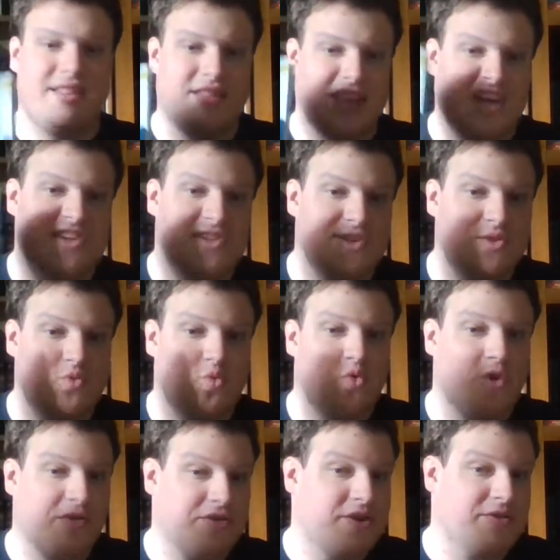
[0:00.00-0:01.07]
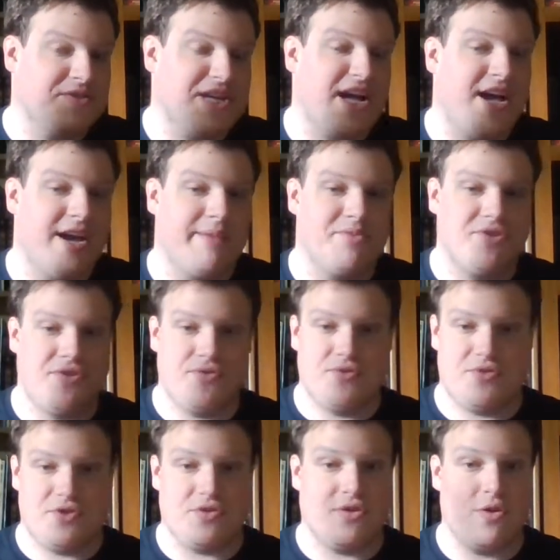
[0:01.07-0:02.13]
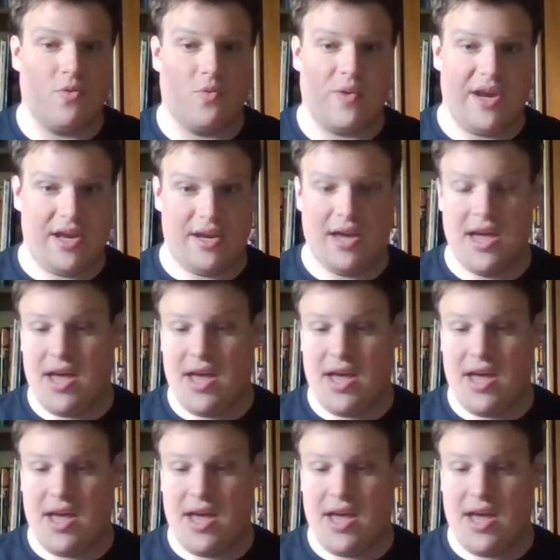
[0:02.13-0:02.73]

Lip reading: this worth your time to go read.